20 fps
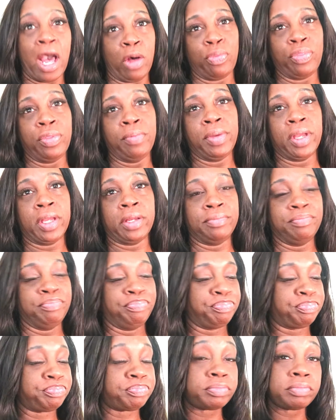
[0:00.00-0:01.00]
out the bed.
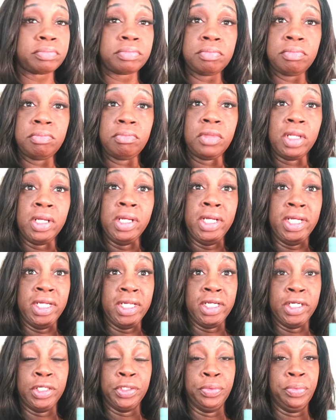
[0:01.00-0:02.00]

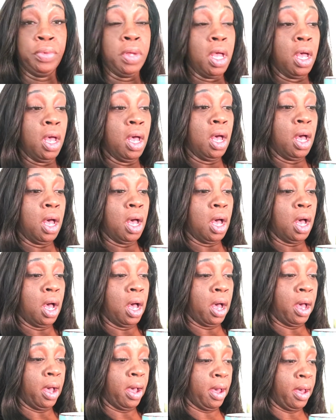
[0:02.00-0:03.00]
Anywho,
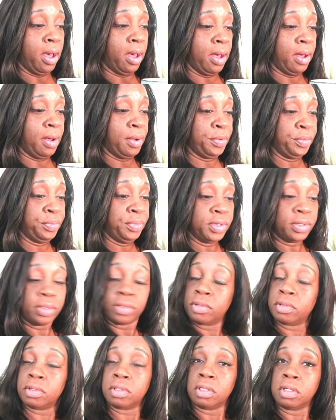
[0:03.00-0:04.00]
um,
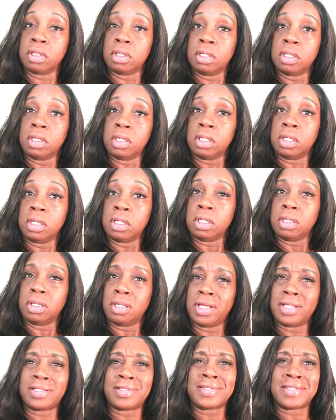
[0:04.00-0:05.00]

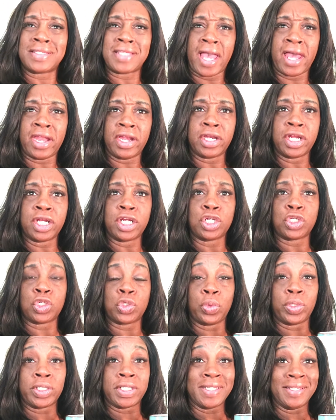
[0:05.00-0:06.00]
it's Saturday the
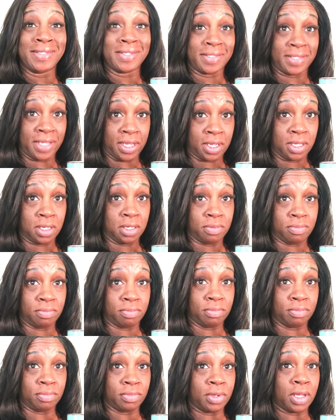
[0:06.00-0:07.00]
22nd,
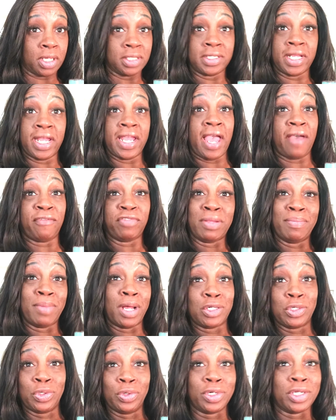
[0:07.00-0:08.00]
a day after
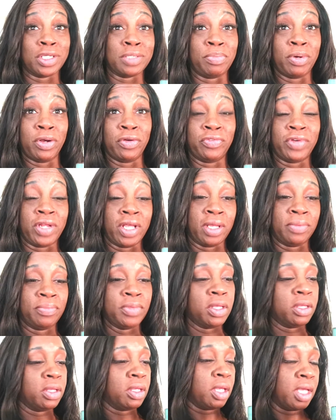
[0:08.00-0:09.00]
my daughter's birthday.
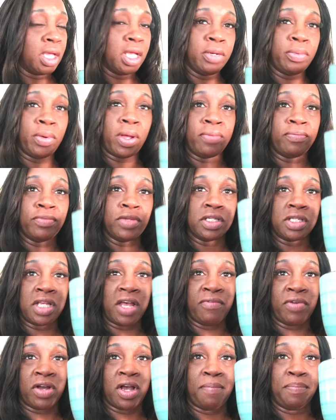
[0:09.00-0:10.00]
Anyway, let's
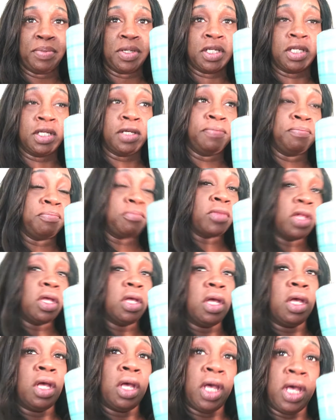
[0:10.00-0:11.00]
have a cup of tea
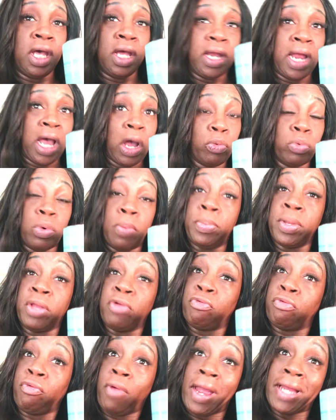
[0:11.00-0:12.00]
and I will
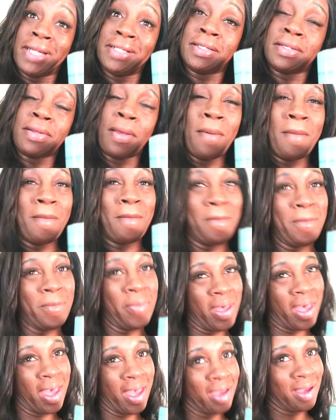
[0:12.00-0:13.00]
be right
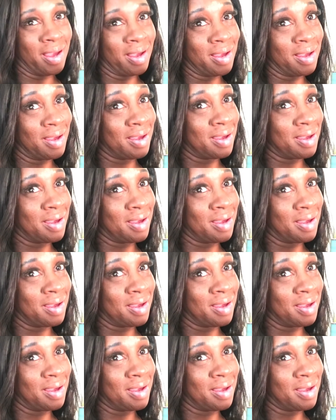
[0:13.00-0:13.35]
back.